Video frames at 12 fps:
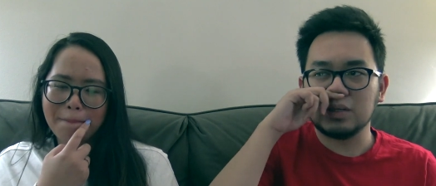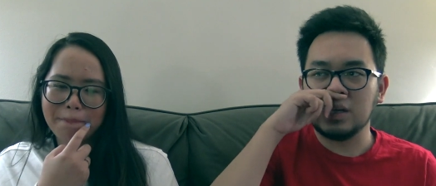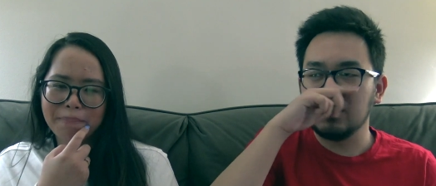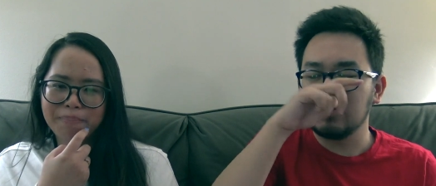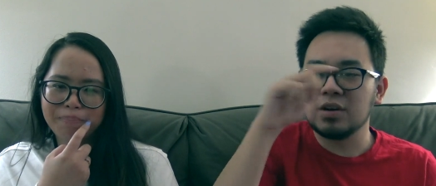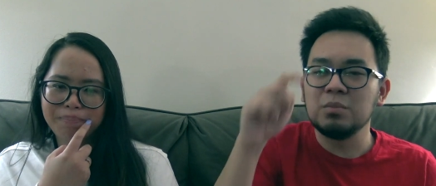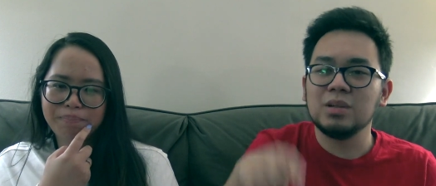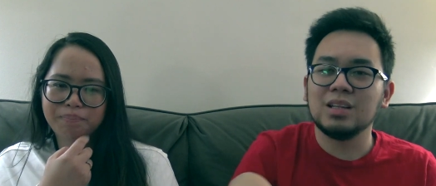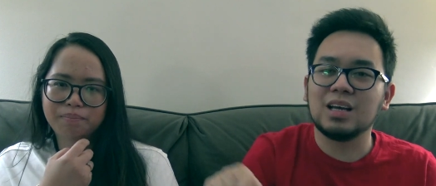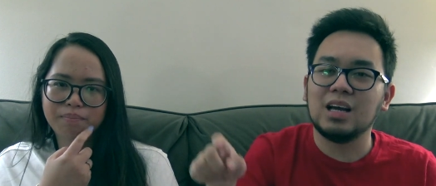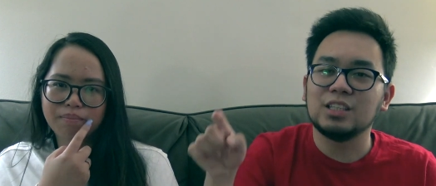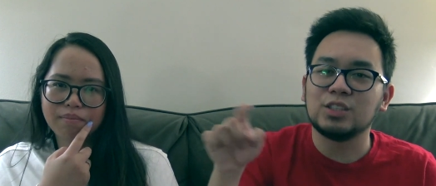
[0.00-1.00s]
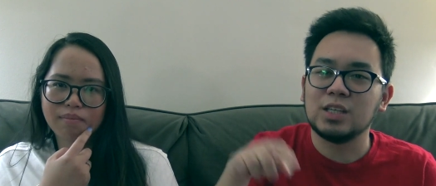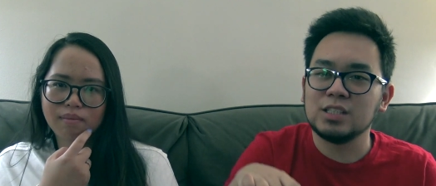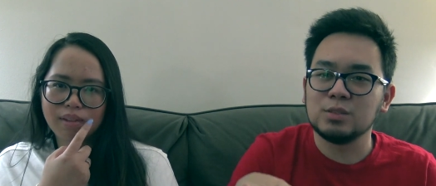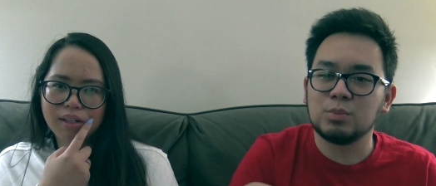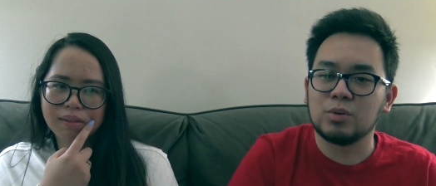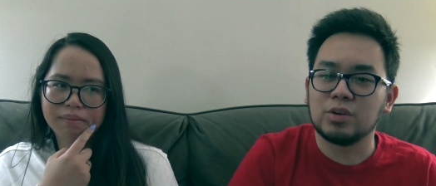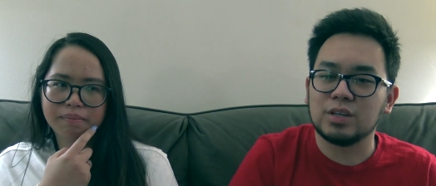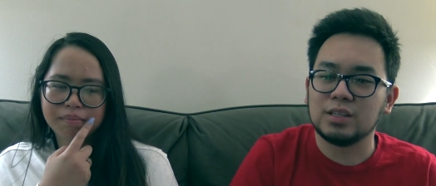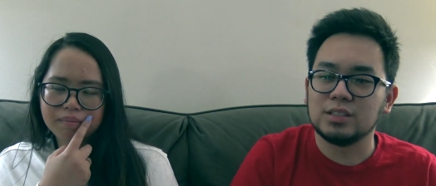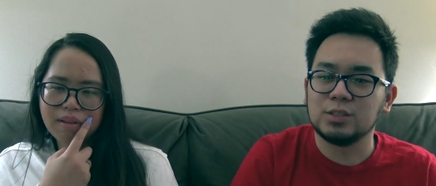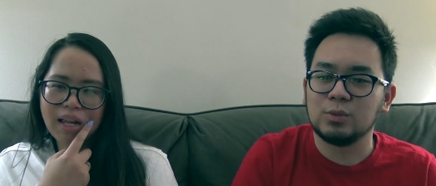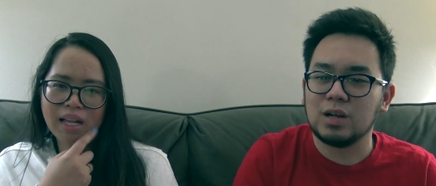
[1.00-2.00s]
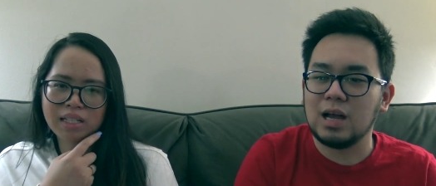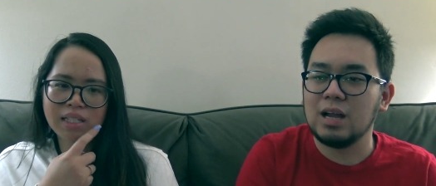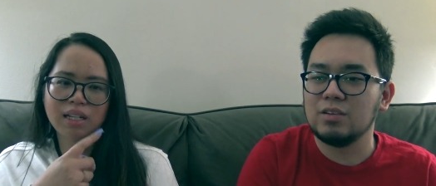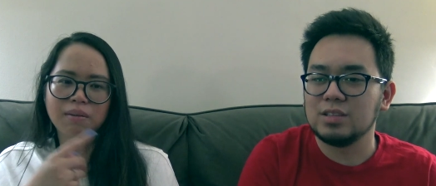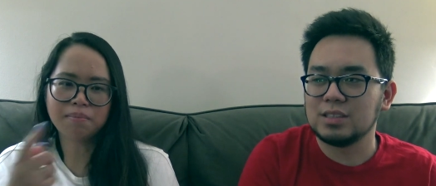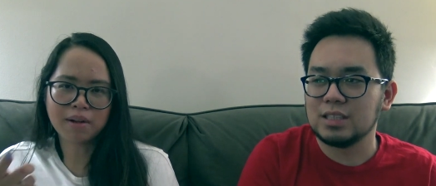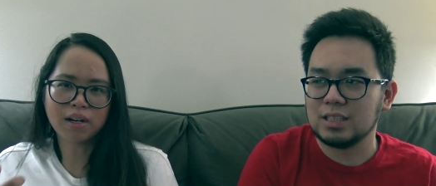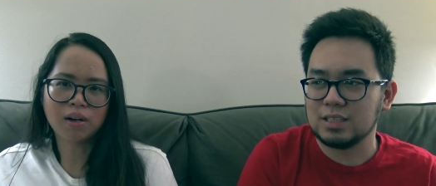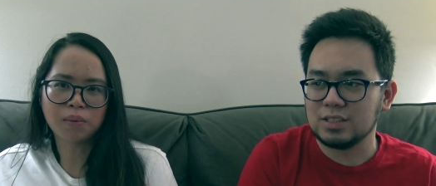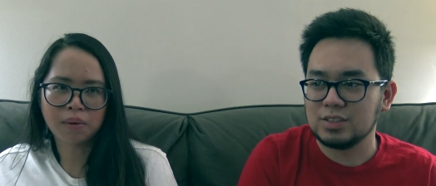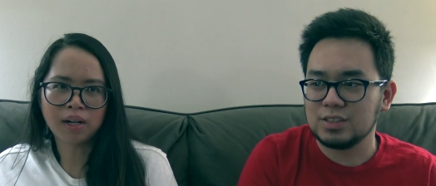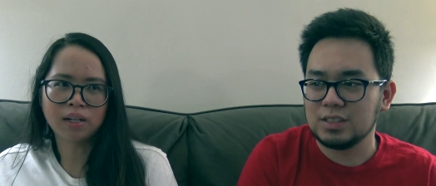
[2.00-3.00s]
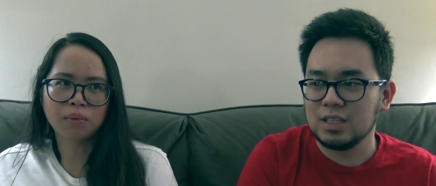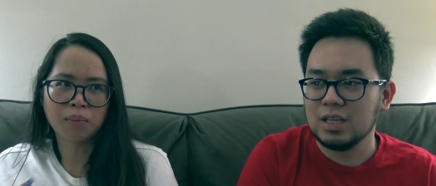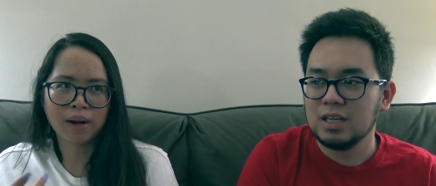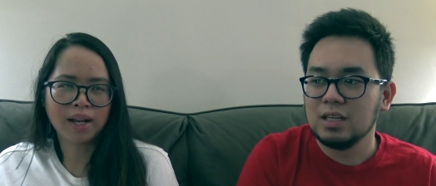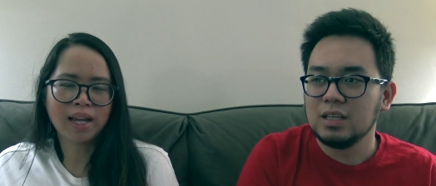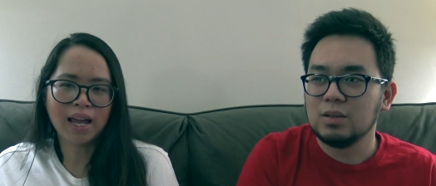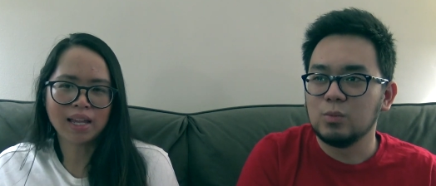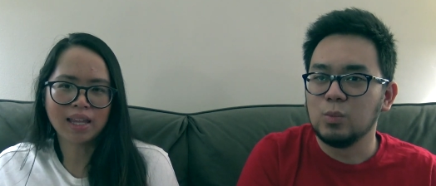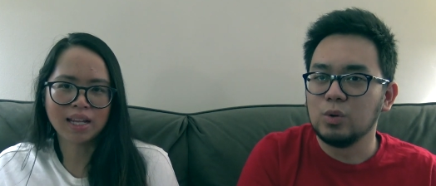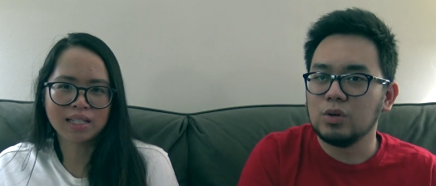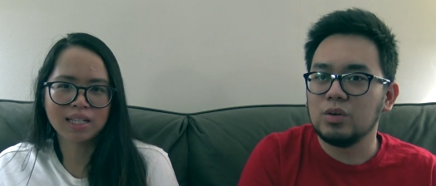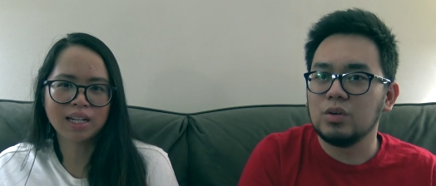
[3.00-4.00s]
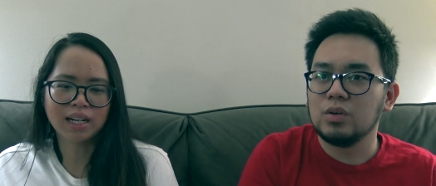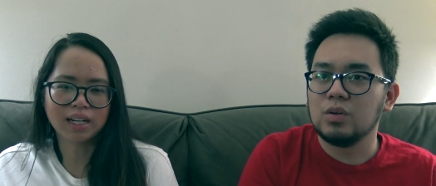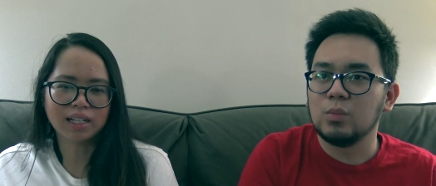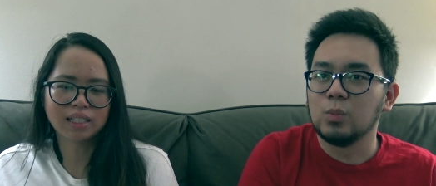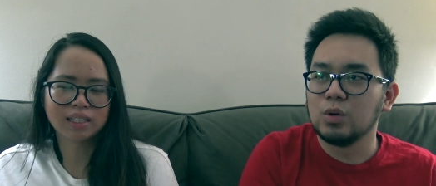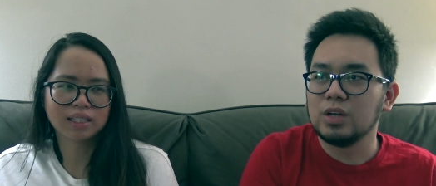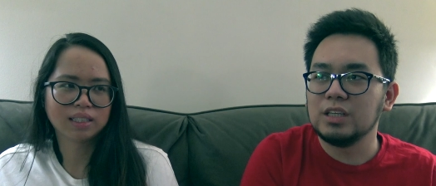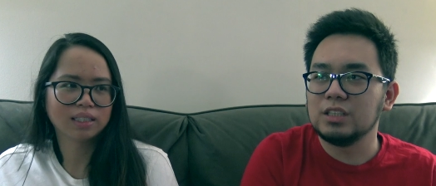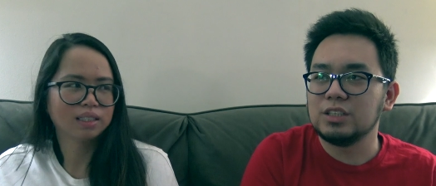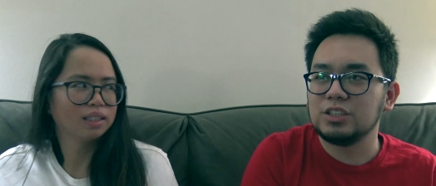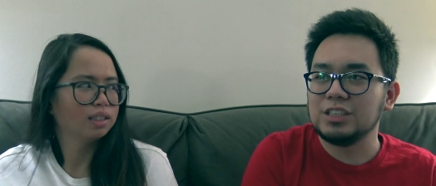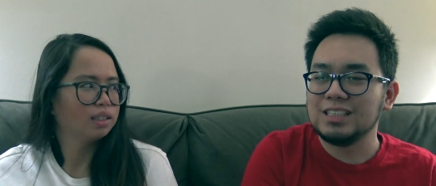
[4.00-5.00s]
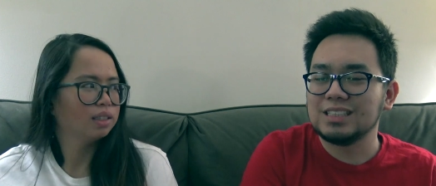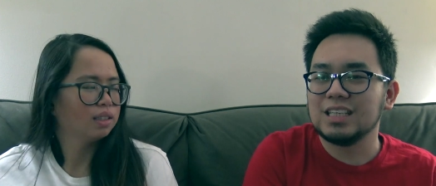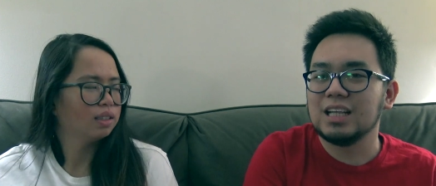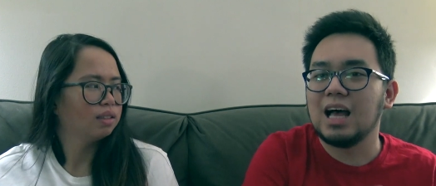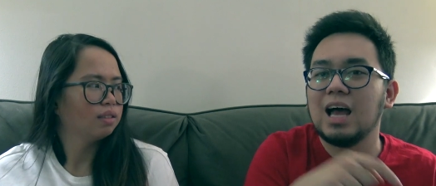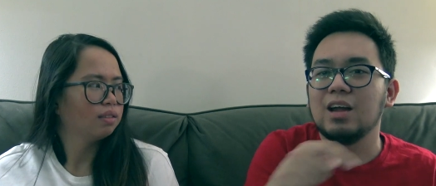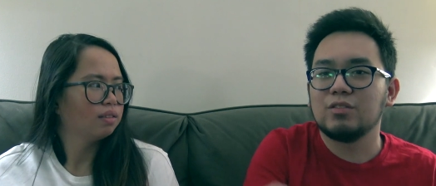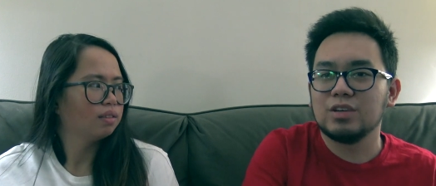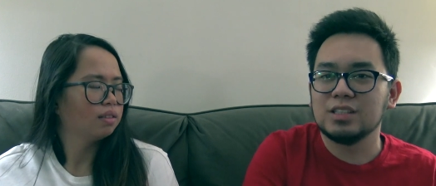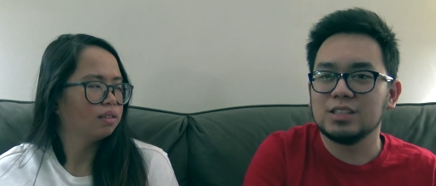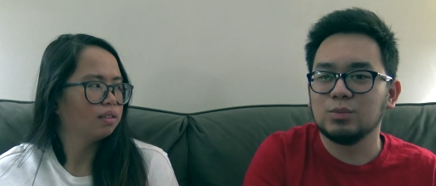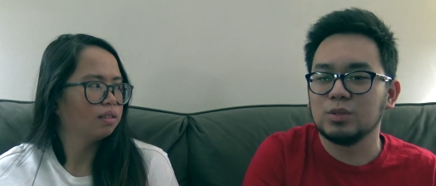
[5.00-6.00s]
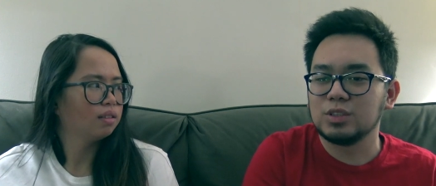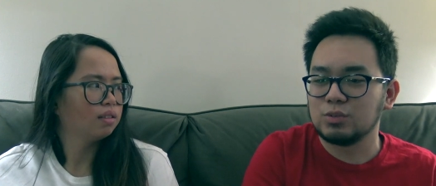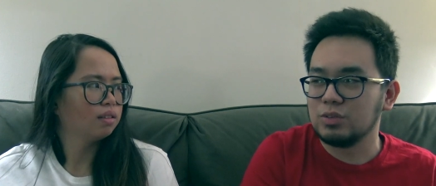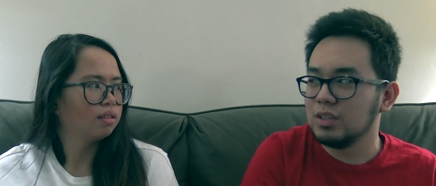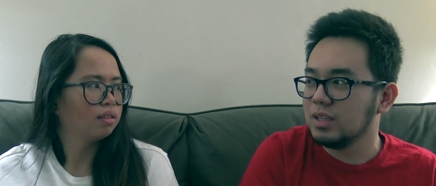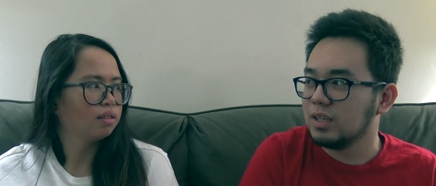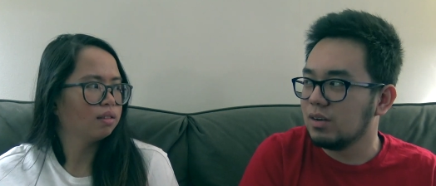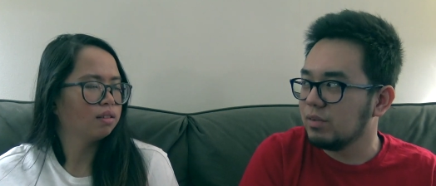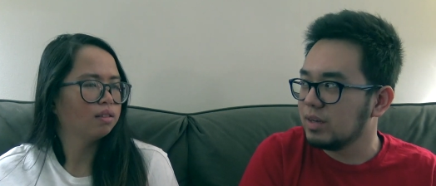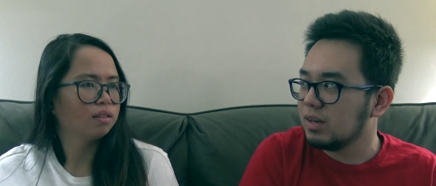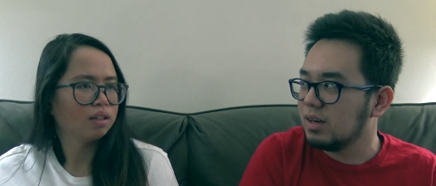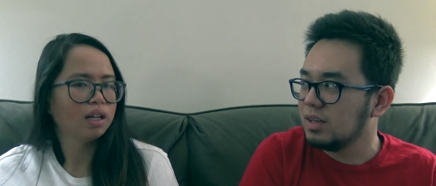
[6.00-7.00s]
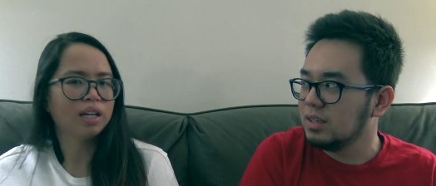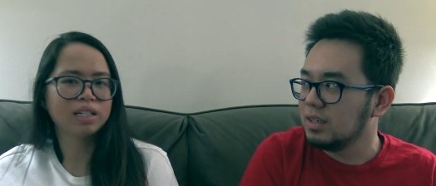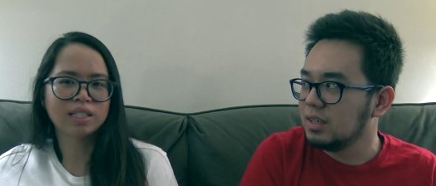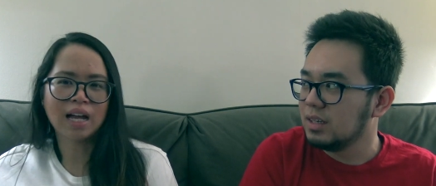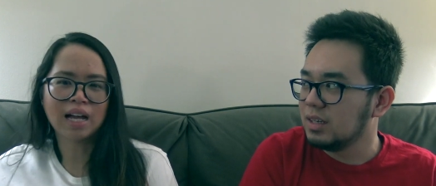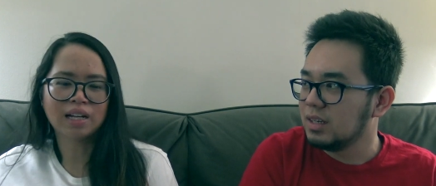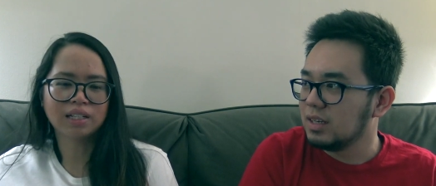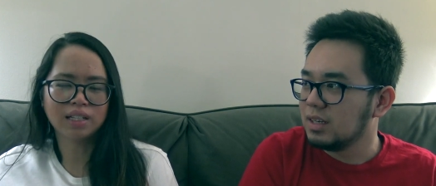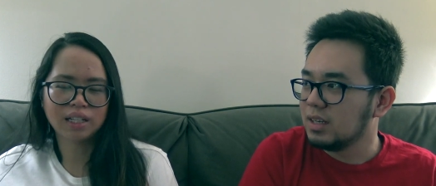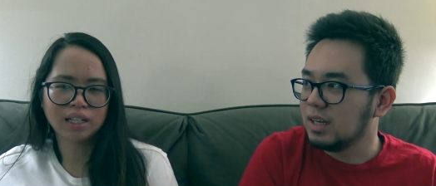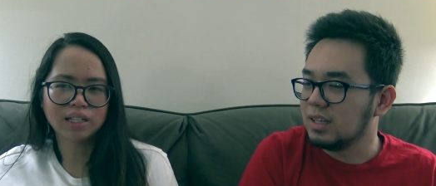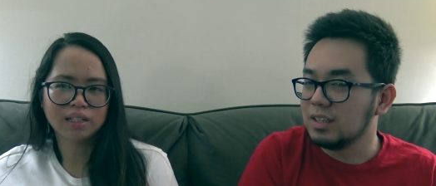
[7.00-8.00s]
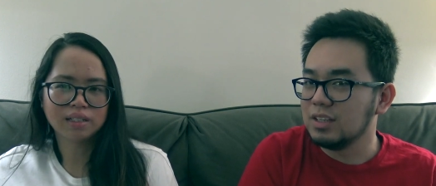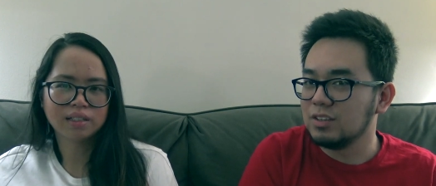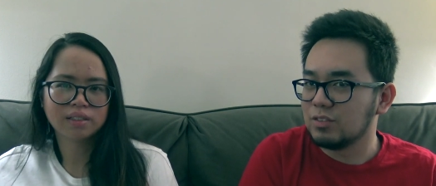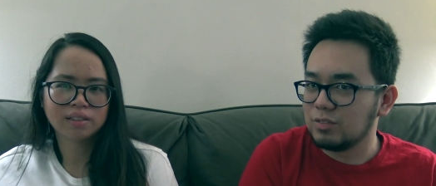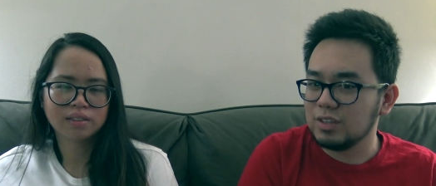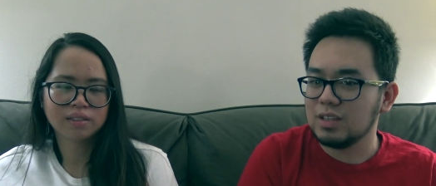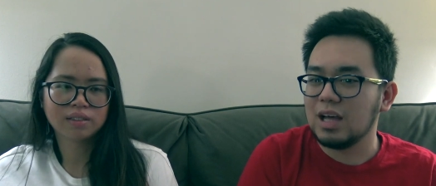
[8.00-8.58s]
Speaker 1: if Camilla got transported to her into Iris the mirror world,
Speaker 2: why can't they see her?
Speaker 1: Wouldn't she tell Iris what's really going on? Exactly. And then the real